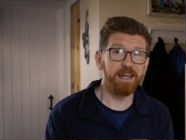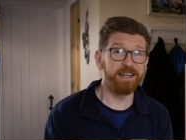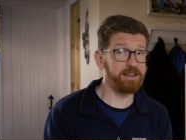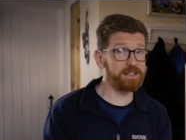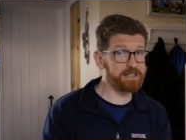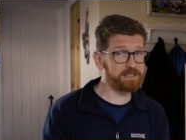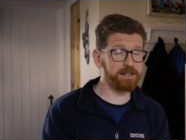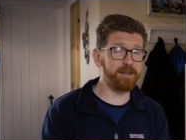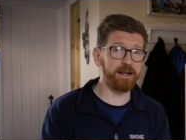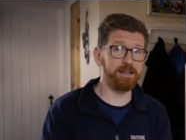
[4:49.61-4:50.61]
Now, this isn't
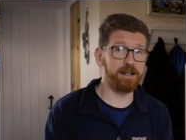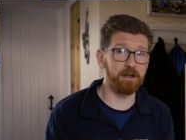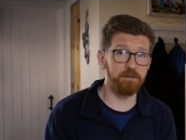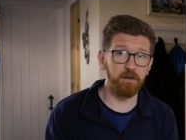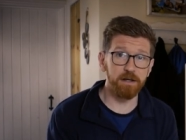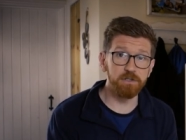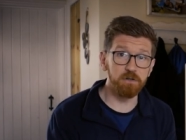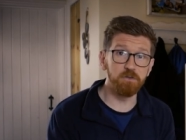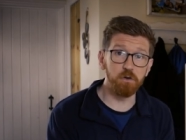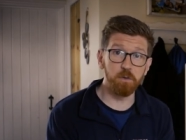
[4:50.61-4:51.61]
a technique I'd advise
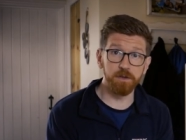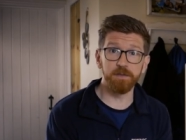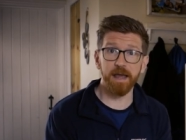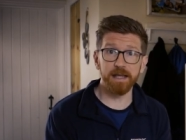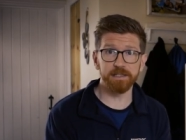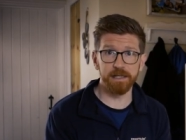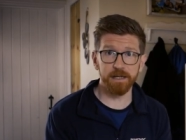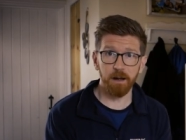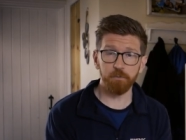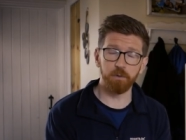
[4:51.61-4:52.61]
you do in the days
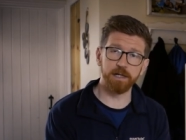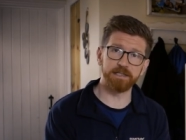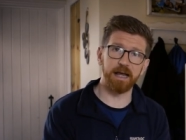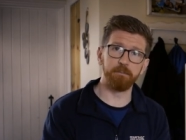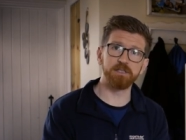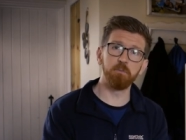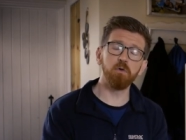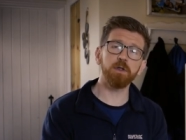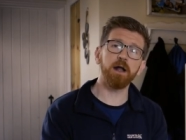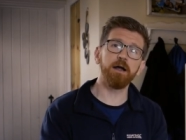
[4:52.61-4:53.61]
leading up to an exam. It's more
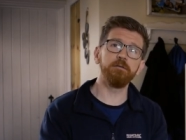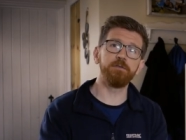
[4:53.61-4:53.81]
the kind of